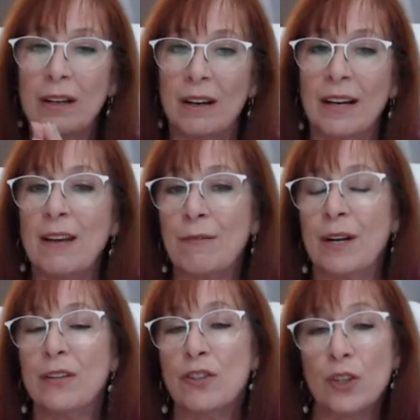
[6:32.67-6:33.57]
I have
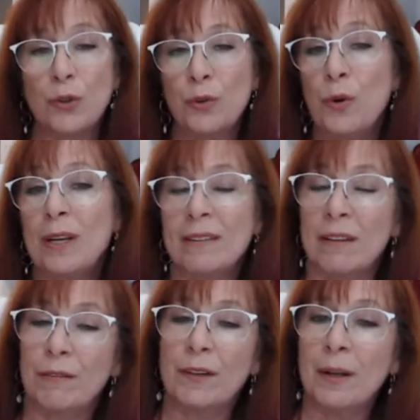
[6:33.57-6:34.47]
read 2
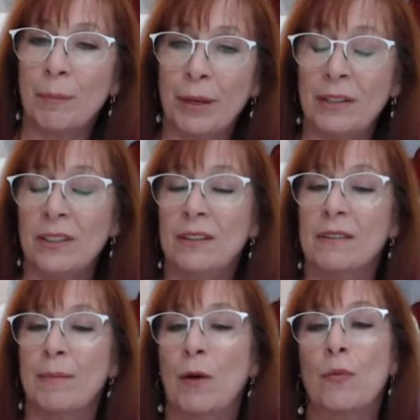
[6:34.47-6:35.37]
different opinions
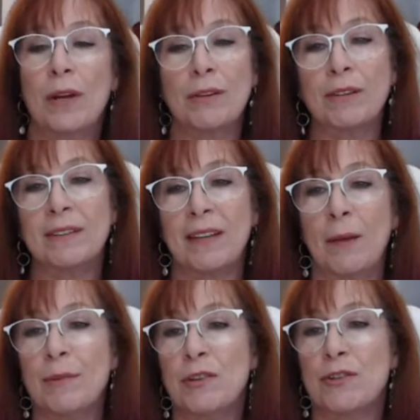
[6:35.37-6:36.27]
about whether it
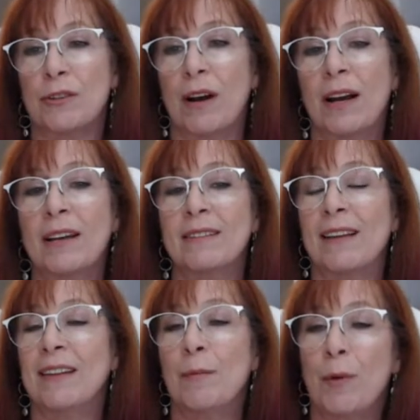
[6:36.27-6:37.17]
damages your eyes,
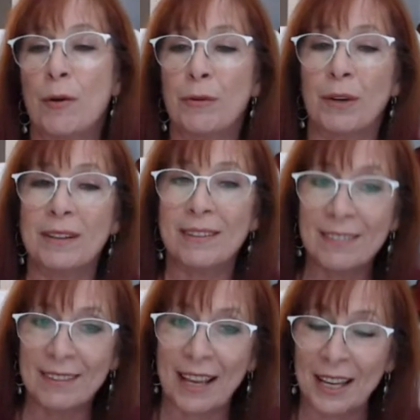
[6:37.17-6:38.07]
and they both are on the
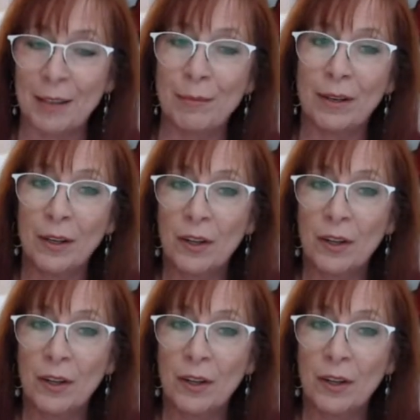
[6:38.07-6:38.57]
same